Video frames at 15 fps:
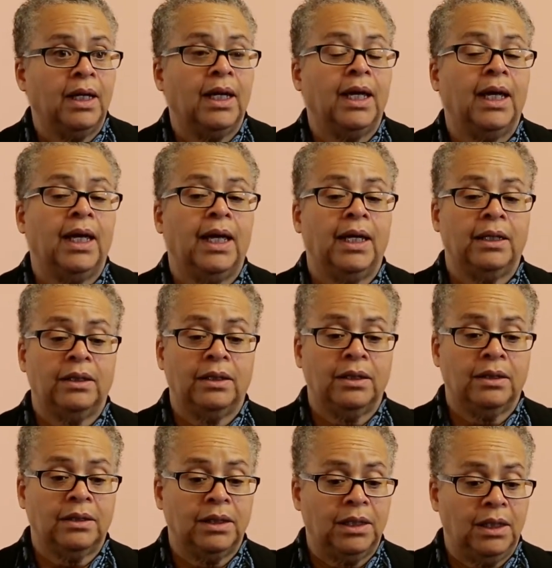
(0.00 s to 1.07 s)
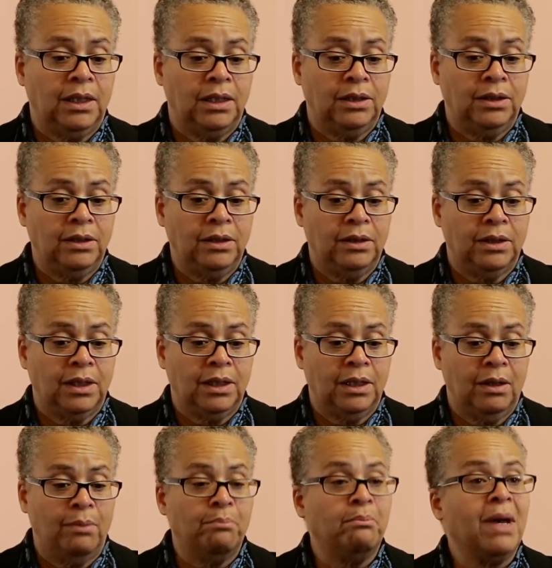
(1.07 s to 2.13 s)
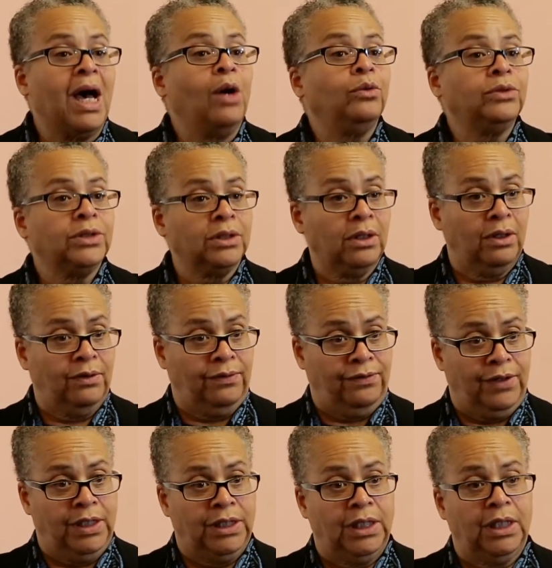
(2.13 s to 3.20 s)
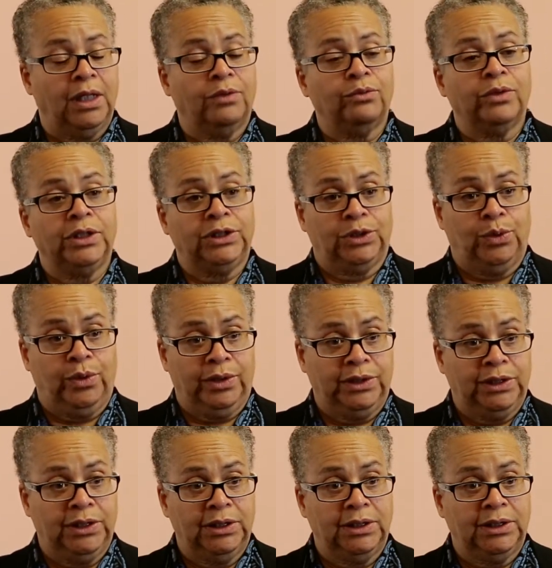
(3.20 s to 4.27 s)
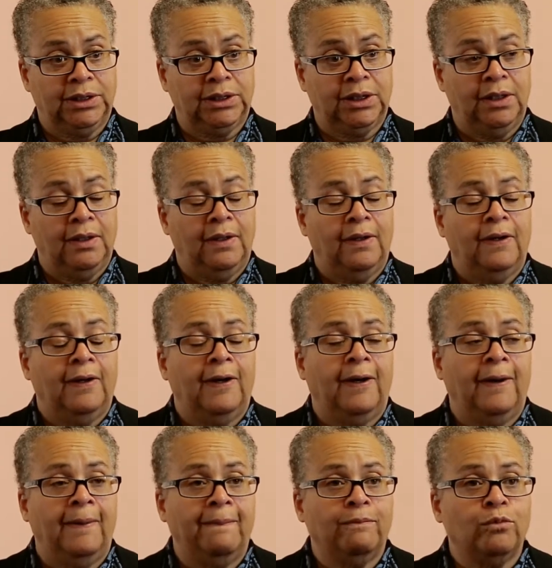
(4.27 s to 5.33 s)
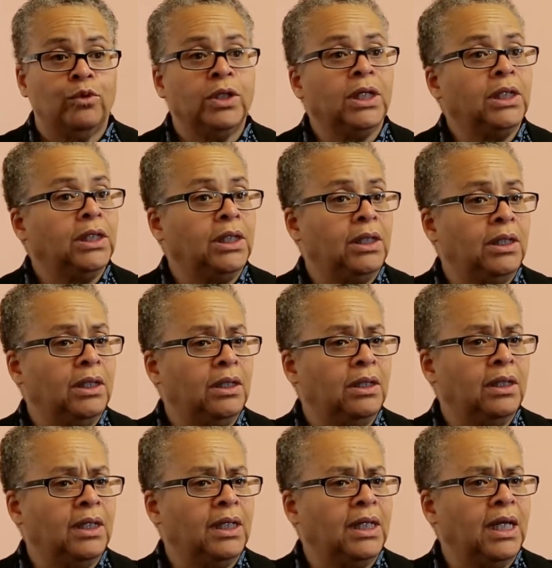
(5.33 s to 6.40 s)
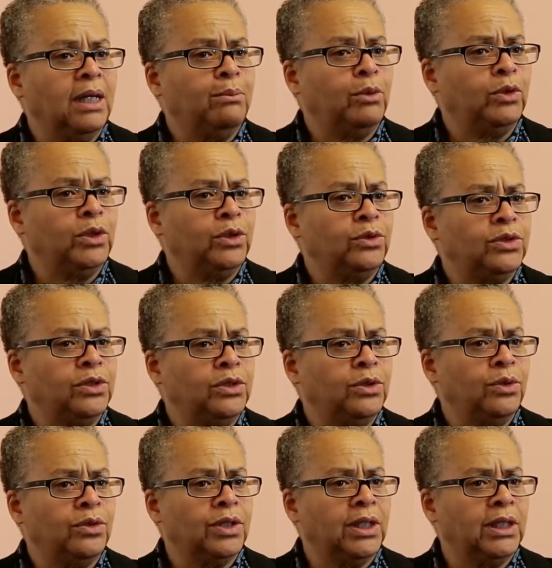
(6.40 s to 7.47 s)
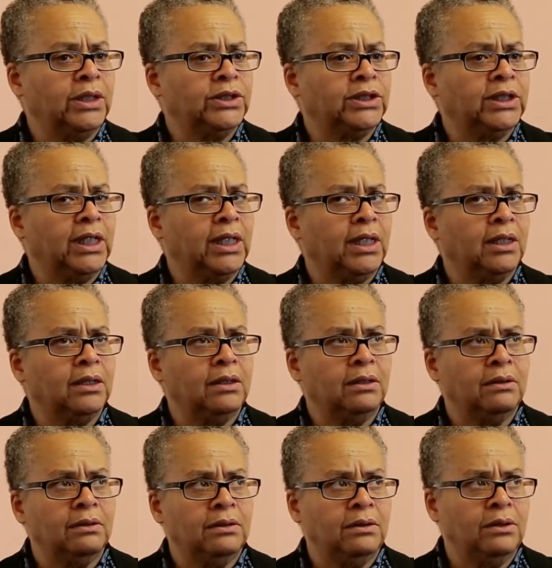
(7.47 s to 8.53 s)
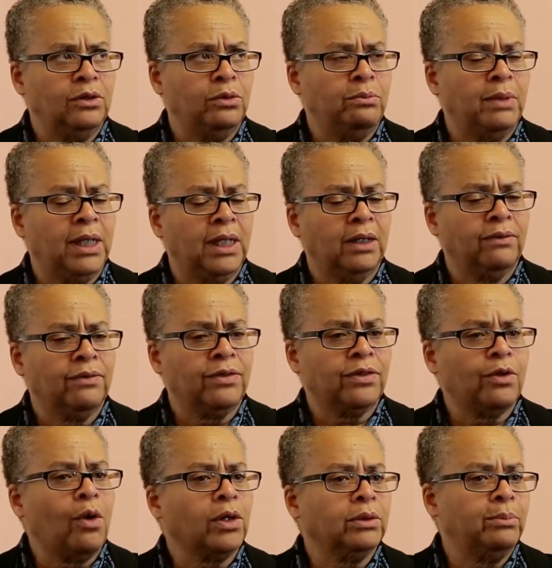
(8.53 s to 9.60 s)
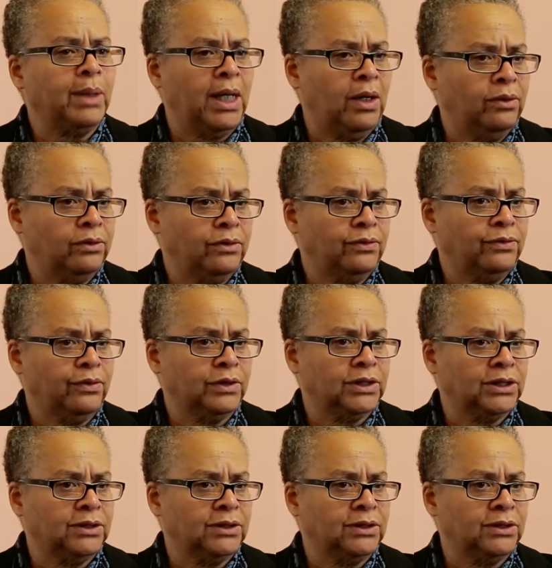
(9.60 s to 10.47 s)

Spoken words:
And the amount of funding and resources really enable you to do things that you may have thought about for